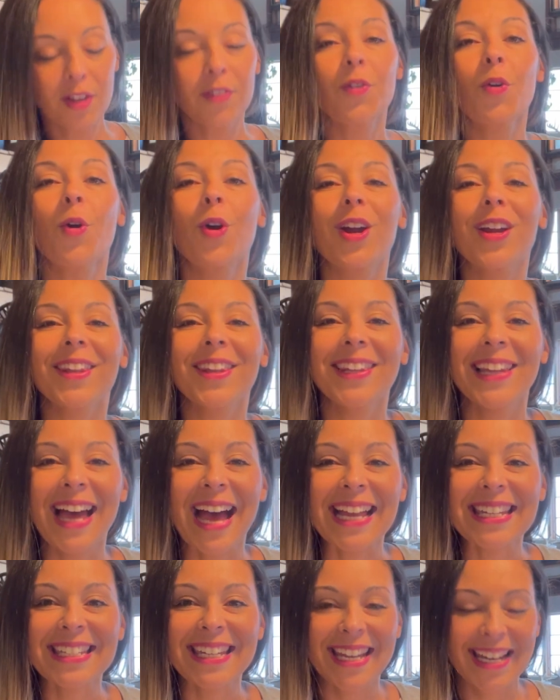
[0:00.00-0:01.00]
For
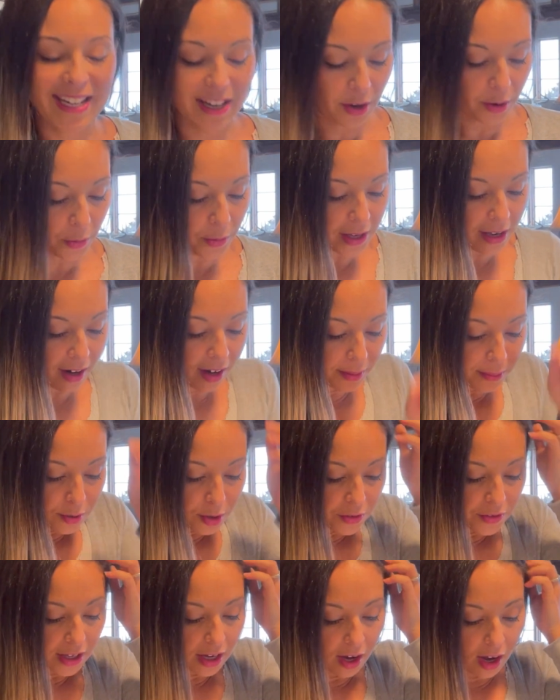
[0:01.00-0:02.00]
Latin, we are
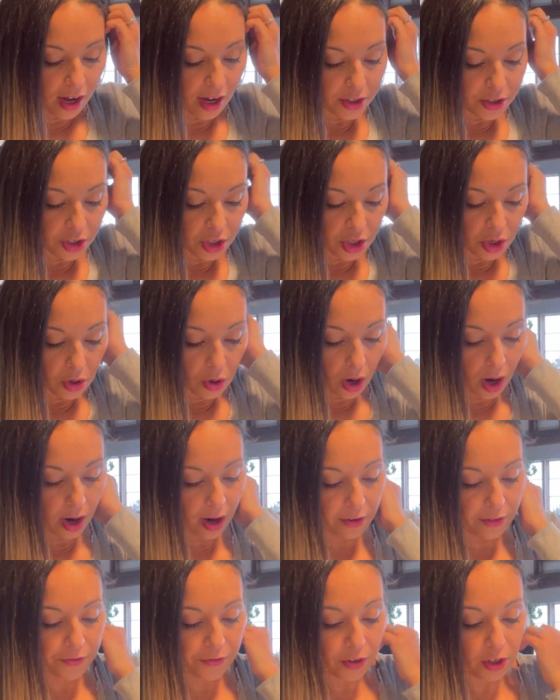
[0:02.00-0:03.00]
moving on to
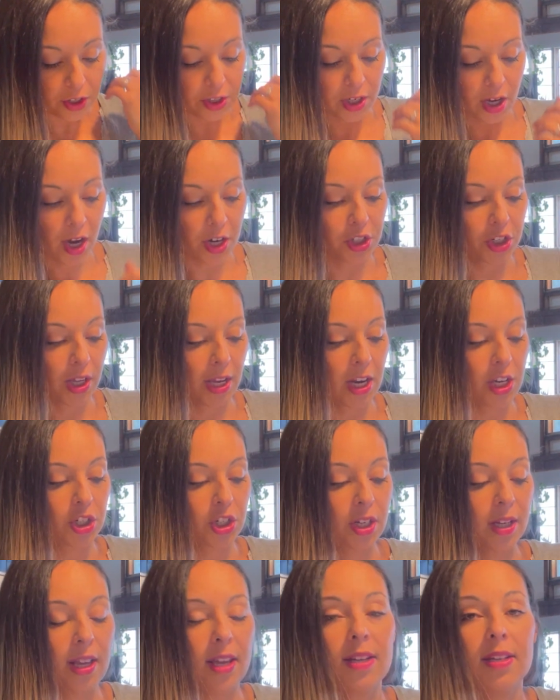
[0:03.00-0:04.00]
our first
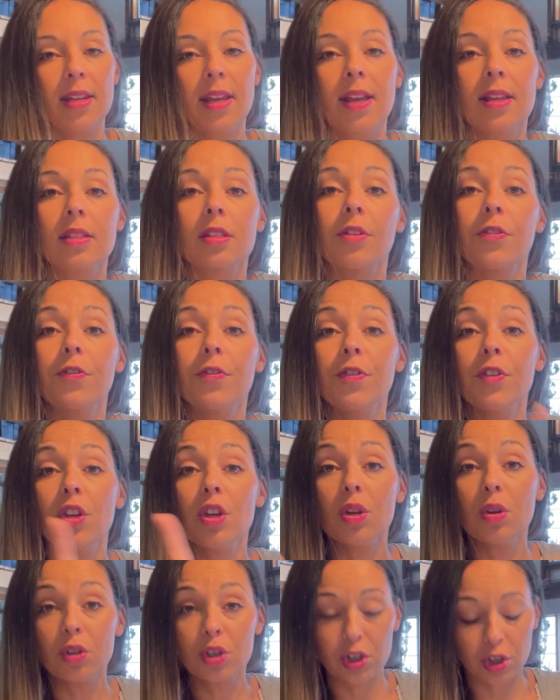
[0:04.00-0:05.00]
conjugation endings,
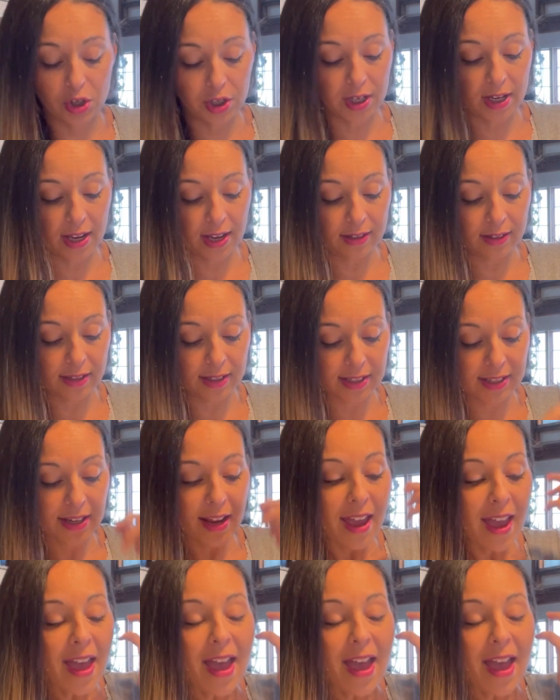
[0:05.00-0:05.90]
future tense,